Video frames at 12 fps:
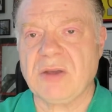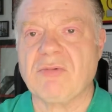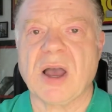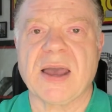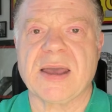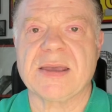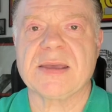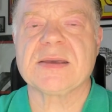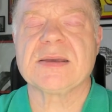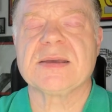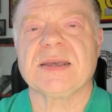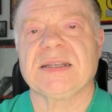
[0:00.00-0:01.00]
way
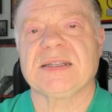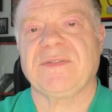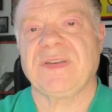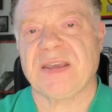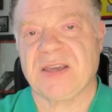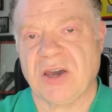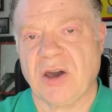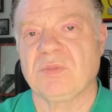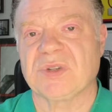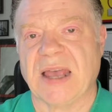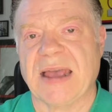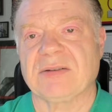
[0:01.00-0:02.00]
is if he
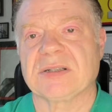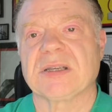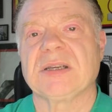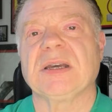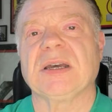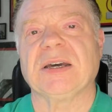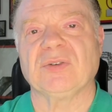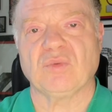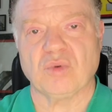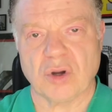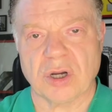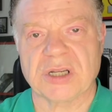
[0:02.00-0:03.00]
comes out and
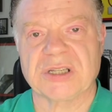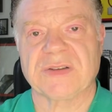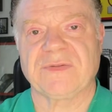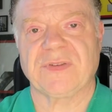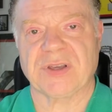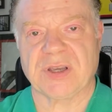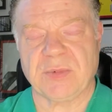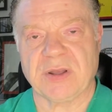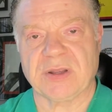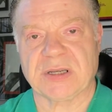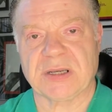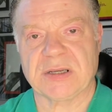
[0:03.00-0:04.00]
works for the
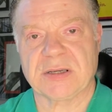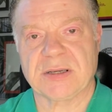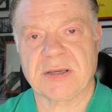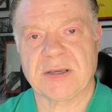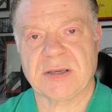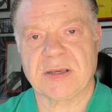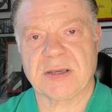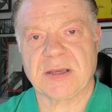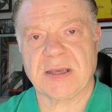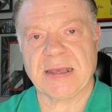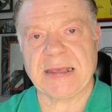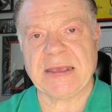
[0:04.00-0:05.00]
community.
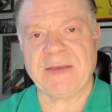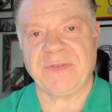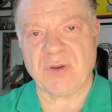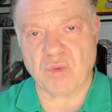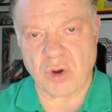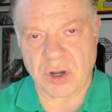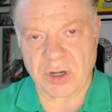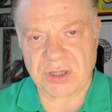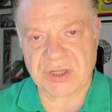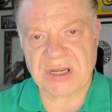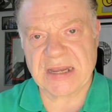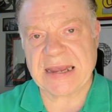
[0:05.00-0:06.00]
If he
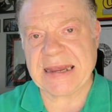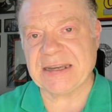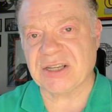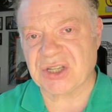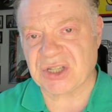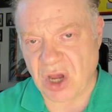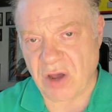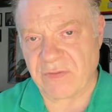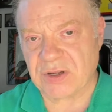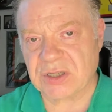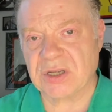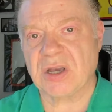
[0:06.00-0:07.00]
works in
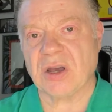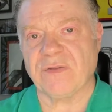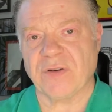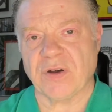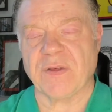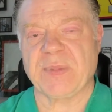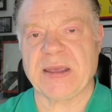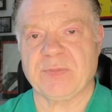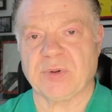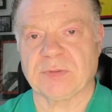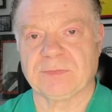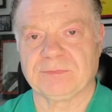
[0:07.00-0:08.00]
service of other people.